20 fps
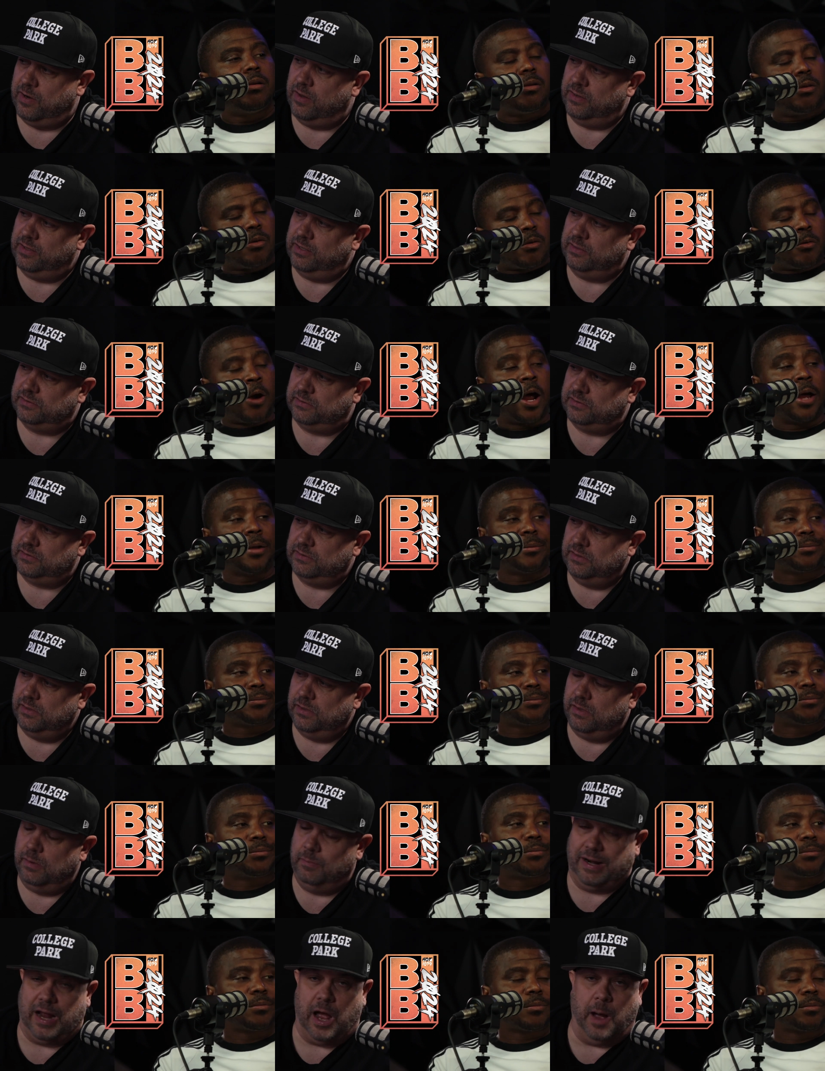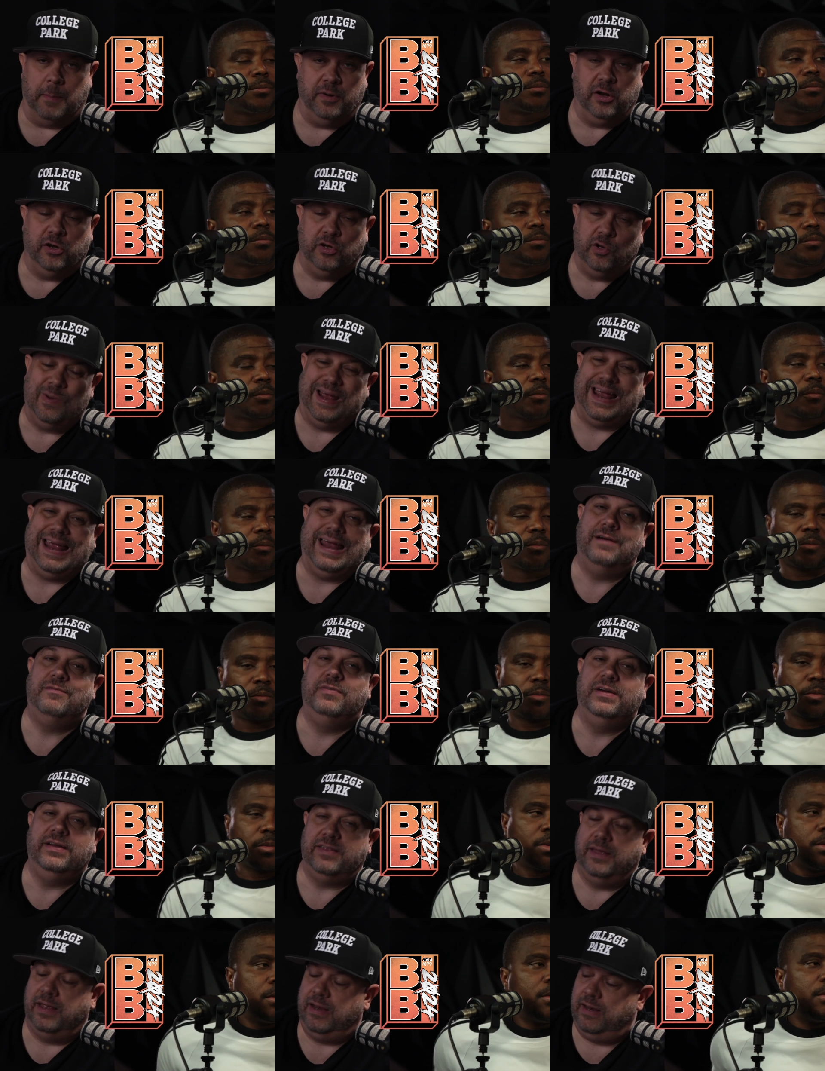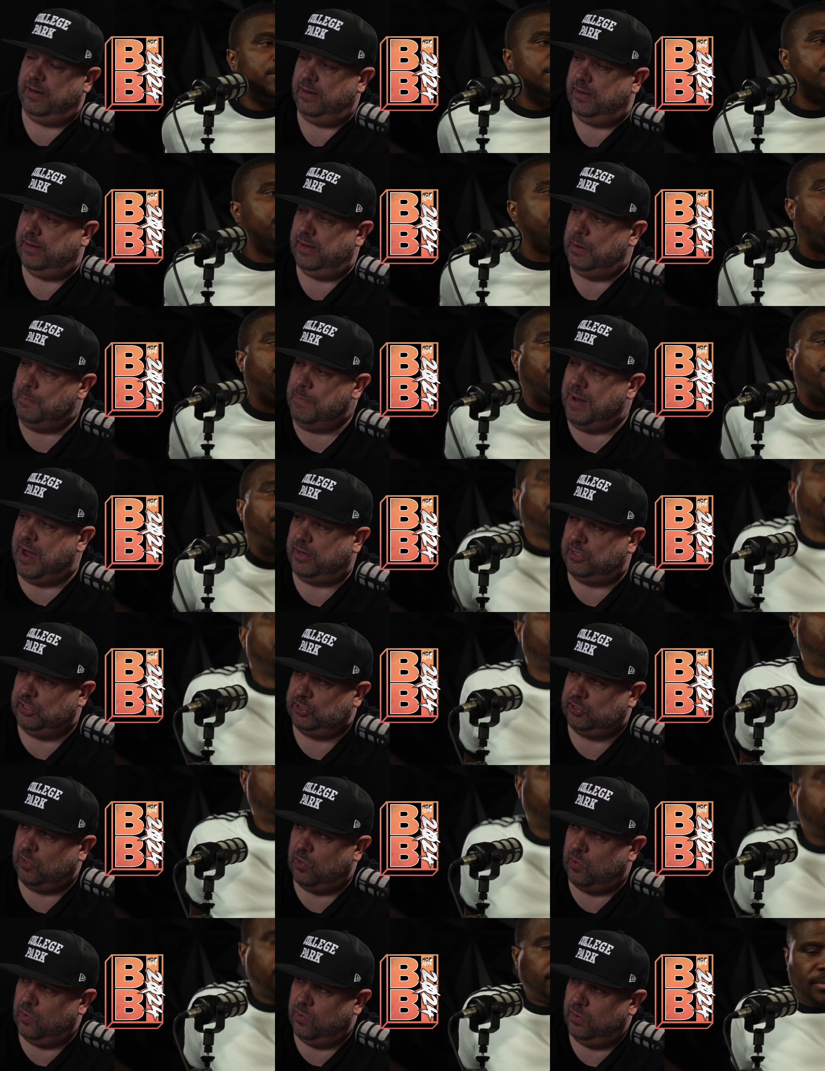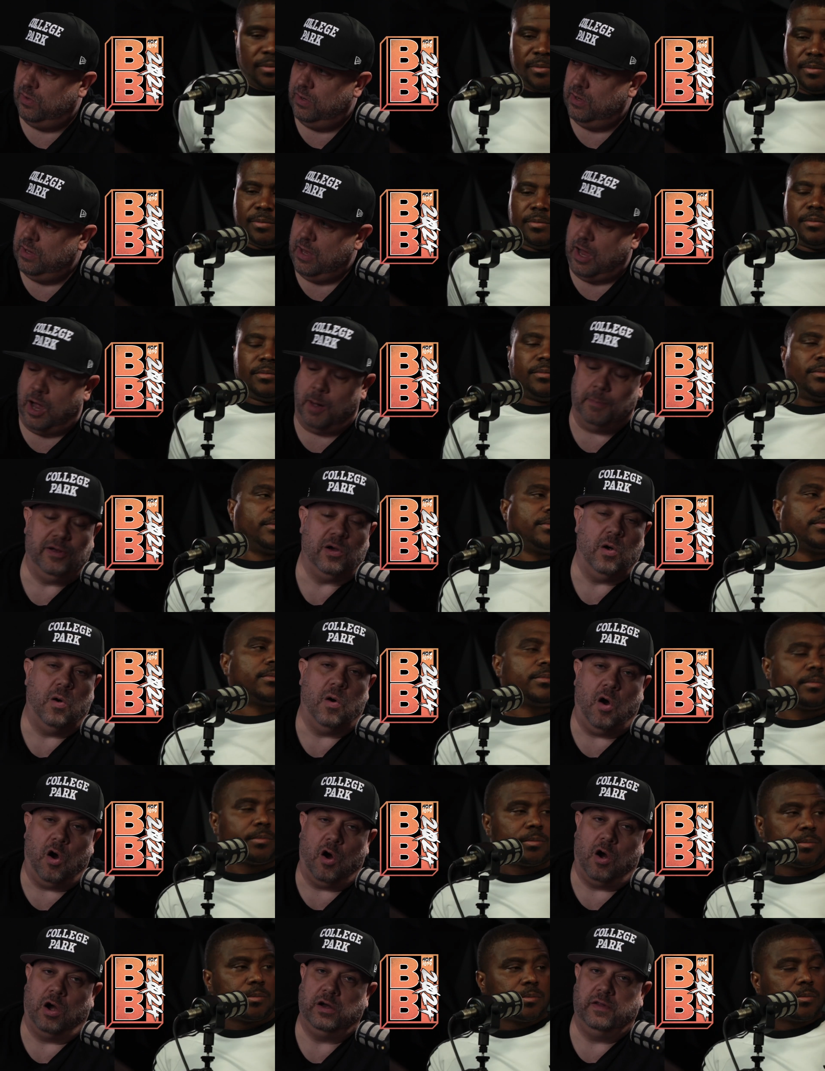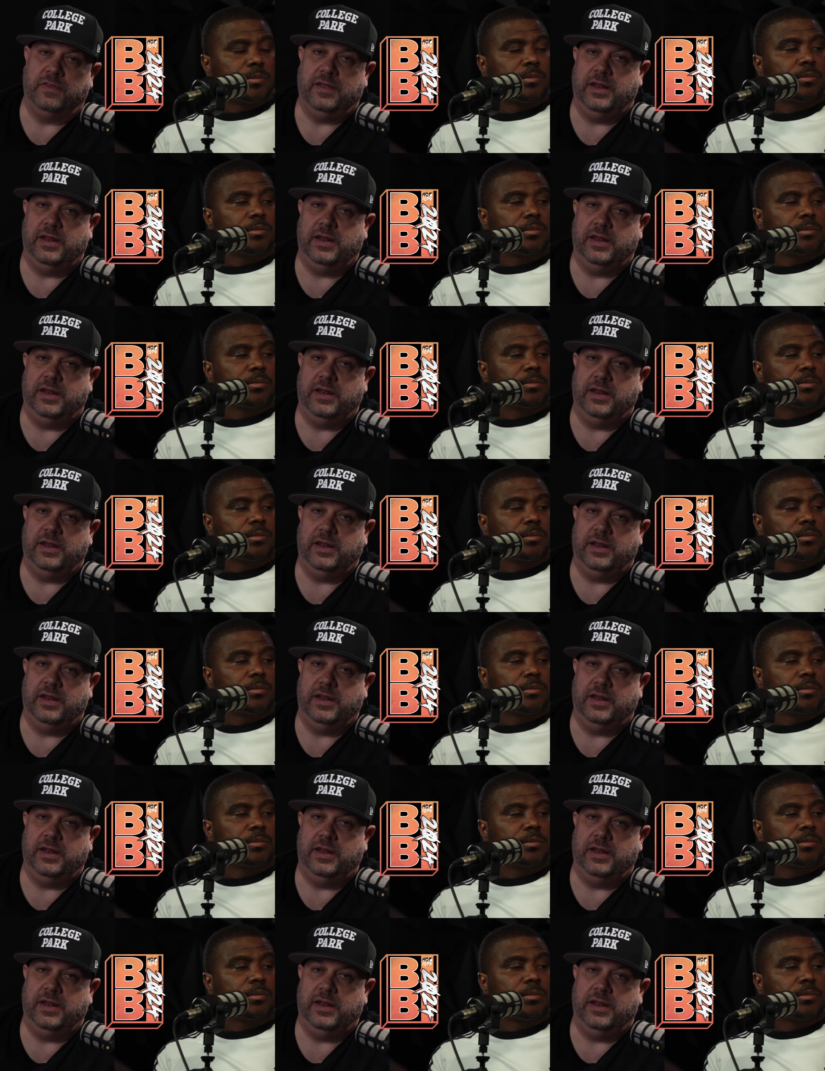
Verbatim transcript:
Speaker 1: on. This, right. But I'm going to do everything in my control. I'm going to go harder